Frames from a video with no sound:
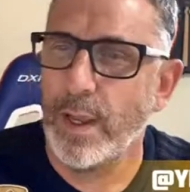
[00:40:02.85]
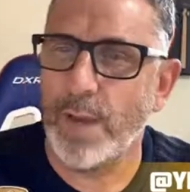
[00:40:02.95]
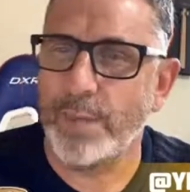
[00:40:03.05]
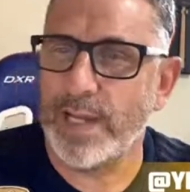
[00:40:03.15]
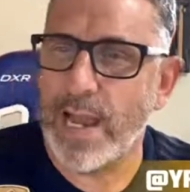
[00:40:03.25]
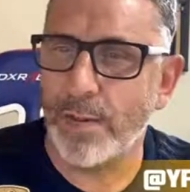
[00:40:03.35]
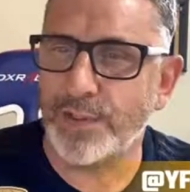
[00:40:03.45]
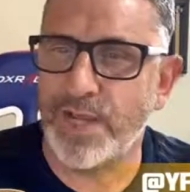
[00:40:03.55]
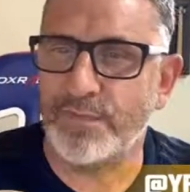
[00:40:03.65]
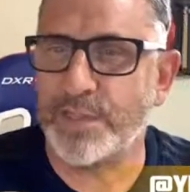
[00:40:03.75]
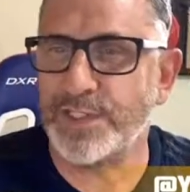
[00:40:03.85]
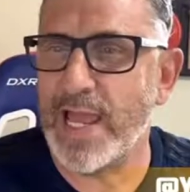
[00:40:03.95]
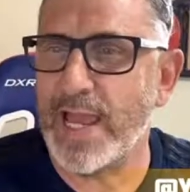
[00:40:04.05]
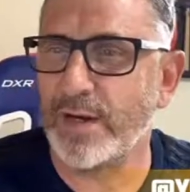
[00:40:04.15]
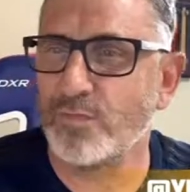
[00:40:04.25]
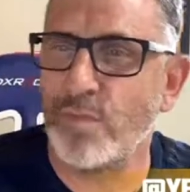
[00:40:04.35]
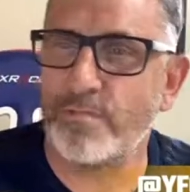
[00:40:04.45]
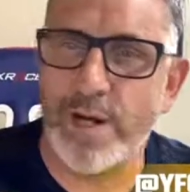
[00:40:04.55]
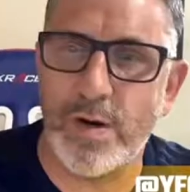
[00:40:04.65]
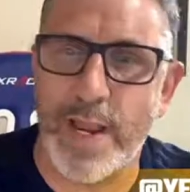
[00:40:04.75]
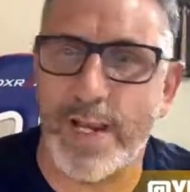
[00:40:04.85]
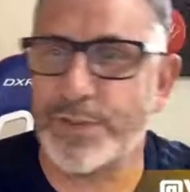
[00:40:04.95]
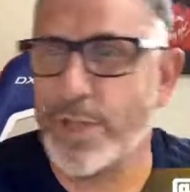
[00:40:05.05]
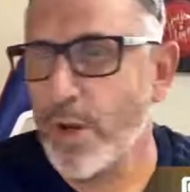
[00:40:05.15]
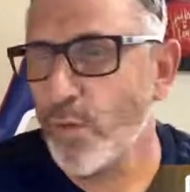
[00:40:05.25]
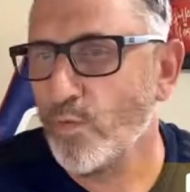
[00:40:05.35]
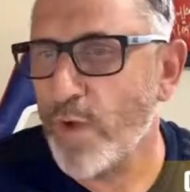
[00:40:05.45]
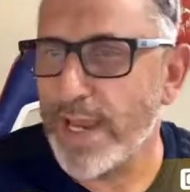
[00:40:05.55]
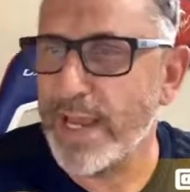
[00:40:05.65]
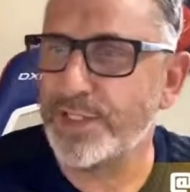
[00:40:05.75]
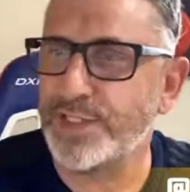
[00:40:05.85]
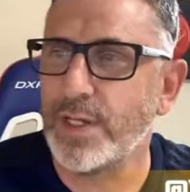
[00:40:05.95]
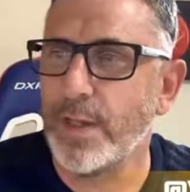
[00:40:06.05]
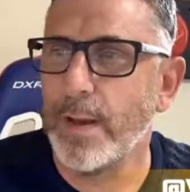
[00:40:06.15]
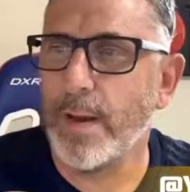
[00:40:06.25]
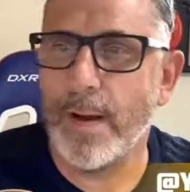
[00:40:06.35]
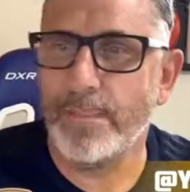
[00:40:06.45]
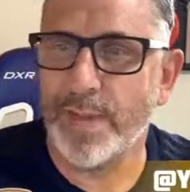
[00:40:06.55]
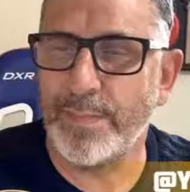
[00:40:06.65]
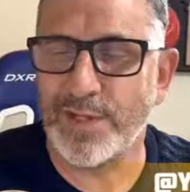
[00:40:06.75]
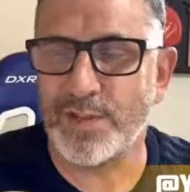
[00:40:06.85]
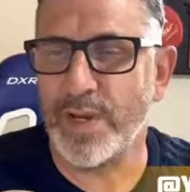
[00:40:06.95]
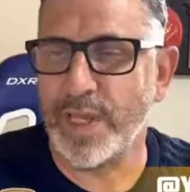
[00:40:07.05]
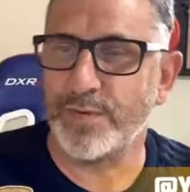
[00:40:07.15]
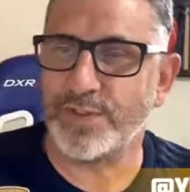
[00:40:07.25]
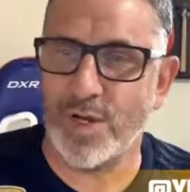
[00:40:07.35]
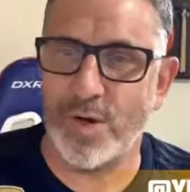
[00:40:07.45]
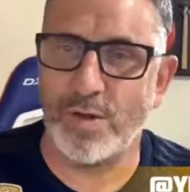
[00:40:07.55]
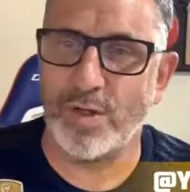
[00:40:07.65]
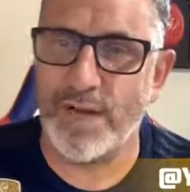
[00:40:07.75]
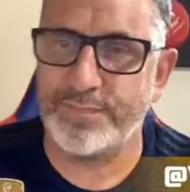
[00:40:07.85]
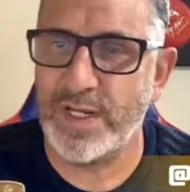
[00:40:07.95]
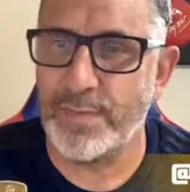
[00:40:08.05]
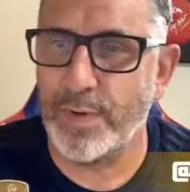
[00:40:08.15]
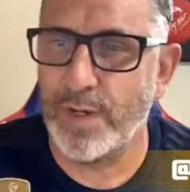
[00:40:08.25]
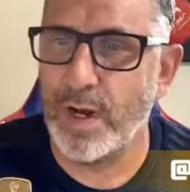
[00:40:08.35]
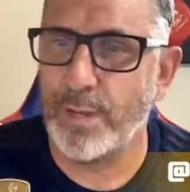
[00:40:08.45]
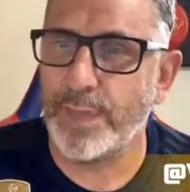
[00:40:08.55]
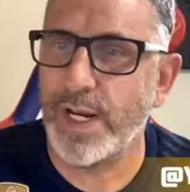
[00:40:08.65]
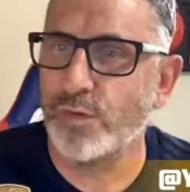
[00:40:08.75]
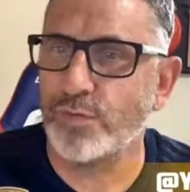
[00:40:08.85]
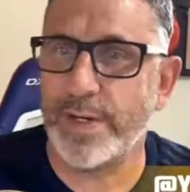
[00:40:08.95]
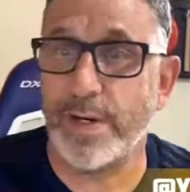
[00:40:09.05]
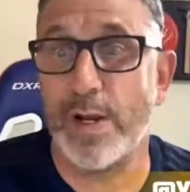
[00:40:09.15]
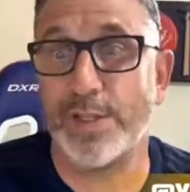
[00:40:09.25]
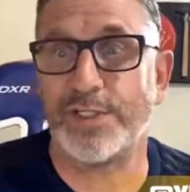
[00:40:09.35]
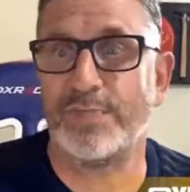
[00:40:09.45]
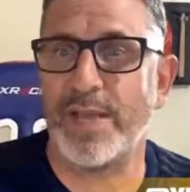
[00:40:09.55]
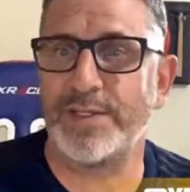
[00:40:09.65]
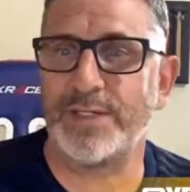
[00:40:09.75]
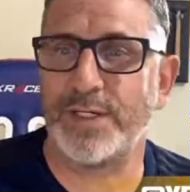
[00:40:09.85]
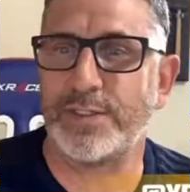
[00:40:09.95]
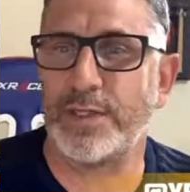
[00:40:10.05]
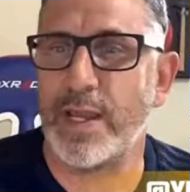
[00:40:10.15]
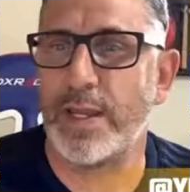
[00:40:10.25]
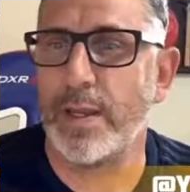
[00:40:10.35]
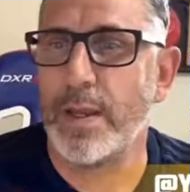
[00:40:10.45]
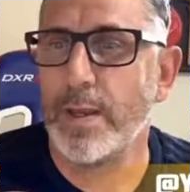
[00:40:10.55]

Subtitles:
I mean, I would definitely stack in Ramirez, Reyes. I'm not sure about Eddie Rosario, the lefty, but Hill Ramirez has been 6 today.